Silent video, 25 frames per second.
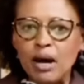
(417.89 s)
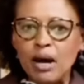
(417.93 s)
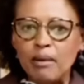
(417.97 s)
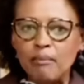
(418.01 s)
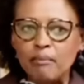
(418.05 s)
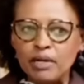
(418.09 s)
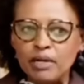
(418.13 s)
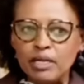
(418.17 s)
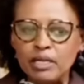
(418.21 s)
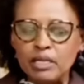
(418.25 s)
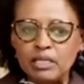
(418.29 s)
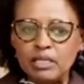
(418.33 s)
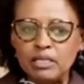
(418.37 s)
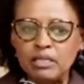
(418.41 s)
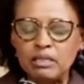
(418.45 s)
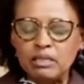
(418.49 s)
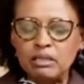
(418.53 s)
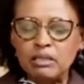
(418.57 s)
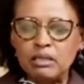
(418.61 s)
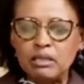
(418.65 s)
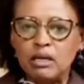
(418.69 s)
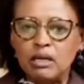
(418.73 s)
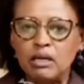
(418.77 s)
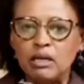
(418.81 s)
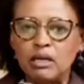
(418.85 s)

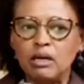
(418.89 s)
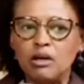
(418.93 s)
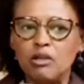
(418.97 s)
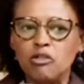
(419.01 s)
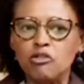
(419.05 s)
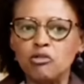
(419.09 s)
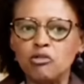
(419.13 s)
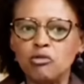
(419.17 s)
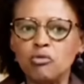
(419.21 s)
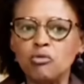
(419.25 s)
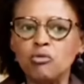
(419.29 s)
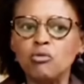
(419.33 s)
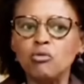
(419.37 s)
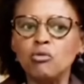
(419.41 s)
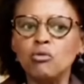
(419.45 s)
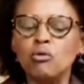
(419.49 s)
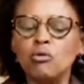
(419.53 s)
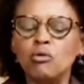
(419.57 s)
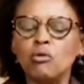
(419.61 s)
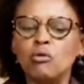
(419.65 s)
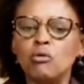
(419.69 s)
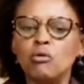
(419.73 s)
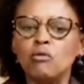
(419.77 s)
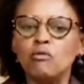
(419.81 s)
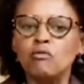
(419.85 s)
companies through
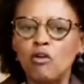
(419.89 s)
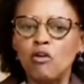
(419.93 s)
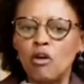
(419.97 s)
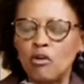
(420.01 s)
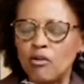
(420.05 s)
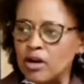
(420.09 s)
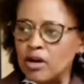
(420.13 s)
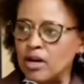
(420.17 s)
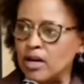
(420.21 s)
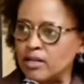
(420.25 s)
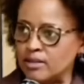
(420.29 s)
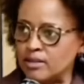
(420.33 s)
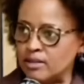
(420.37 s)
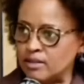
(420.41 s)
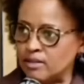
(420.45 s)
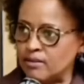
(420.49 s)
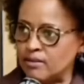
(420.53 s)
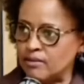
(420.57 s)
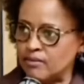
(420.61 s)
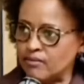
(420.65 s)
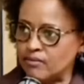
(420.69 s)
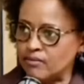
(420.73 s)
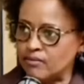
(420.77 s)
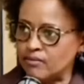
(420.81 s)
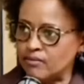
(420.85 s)
foreigners